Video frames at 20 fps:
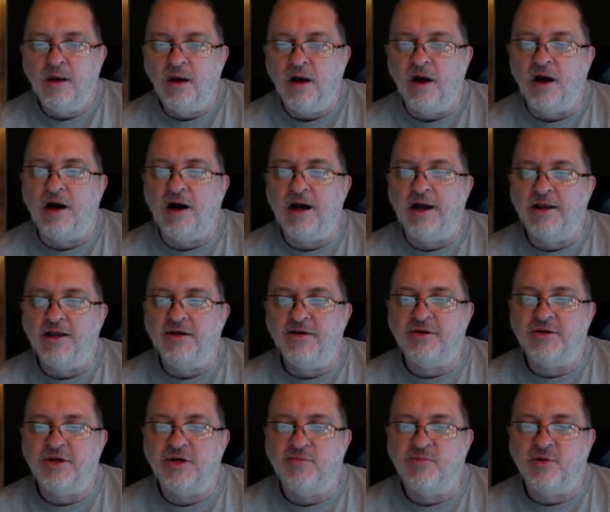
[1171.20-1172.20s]
All right,
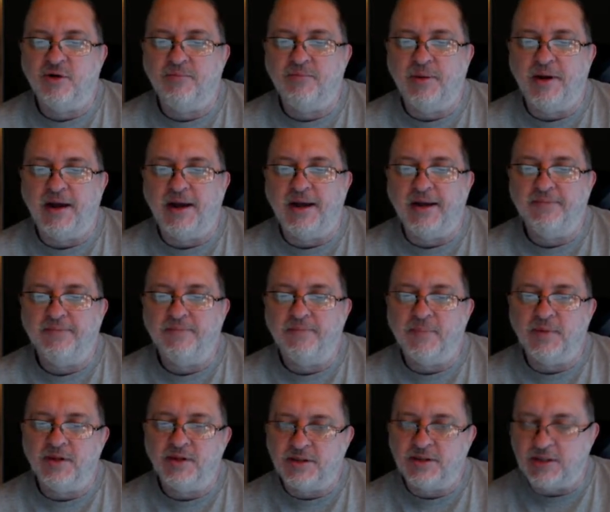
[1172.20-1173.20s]
YouTube, we're back.
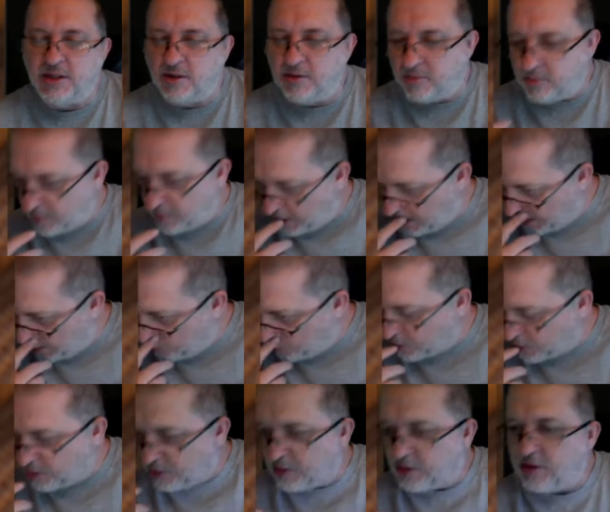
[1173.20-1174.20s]
So now we're
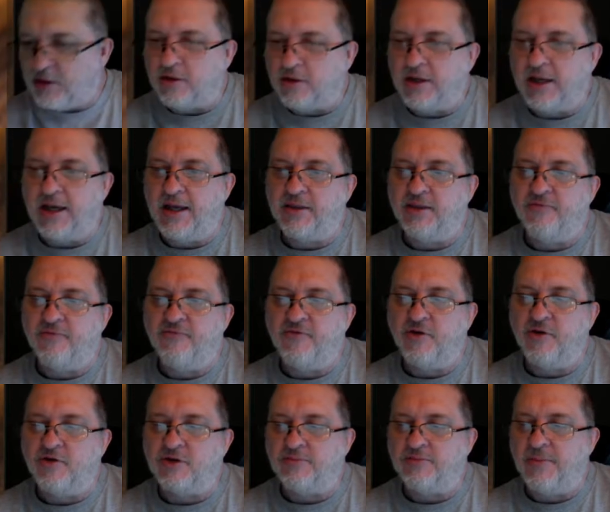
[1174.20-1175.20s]
going to look at the
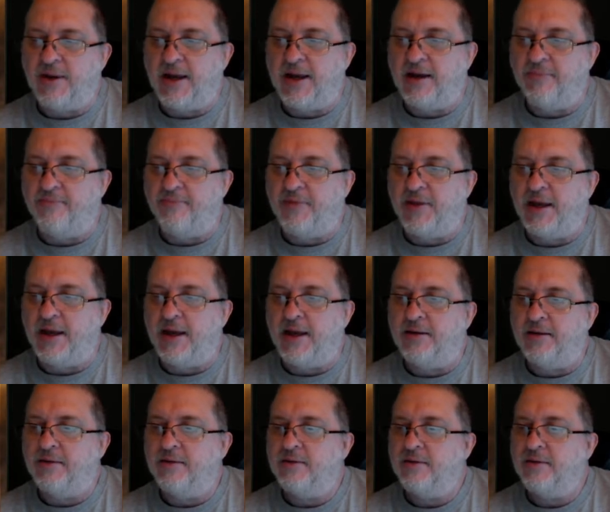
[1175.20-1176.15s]
first map that,